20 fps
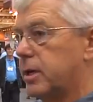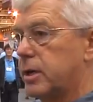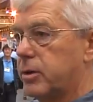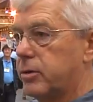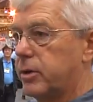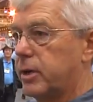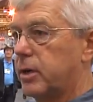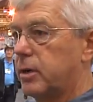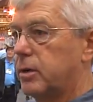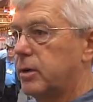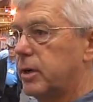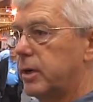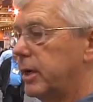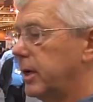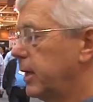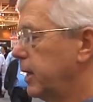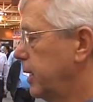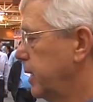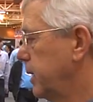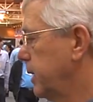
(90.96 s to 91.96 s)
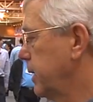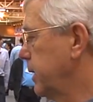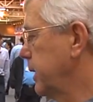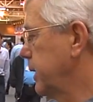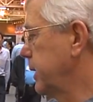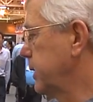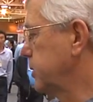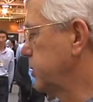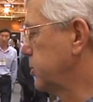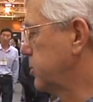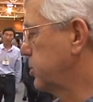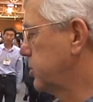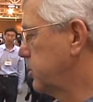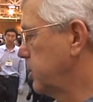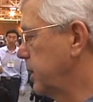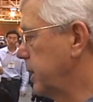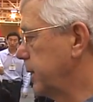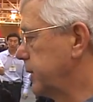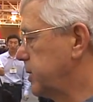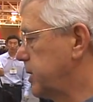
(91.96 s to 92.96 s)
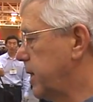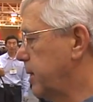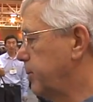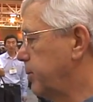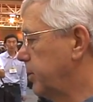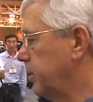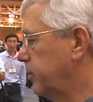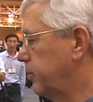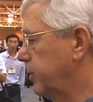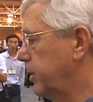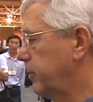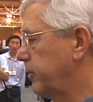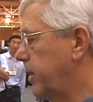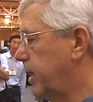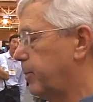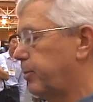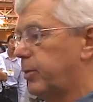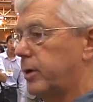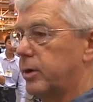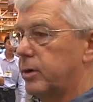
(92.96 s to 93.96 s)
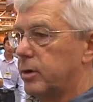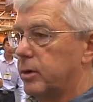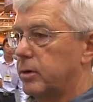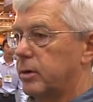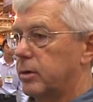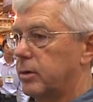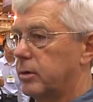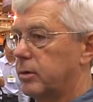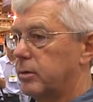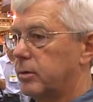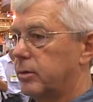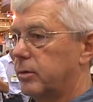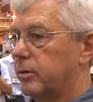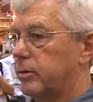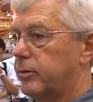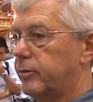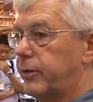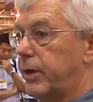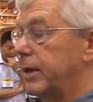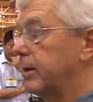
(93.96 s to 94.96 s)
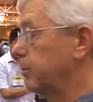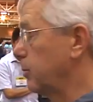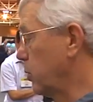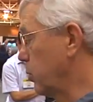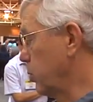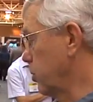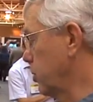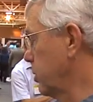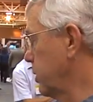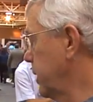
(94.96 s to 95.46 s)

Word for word: down here is an example of the evaporator, fan motor,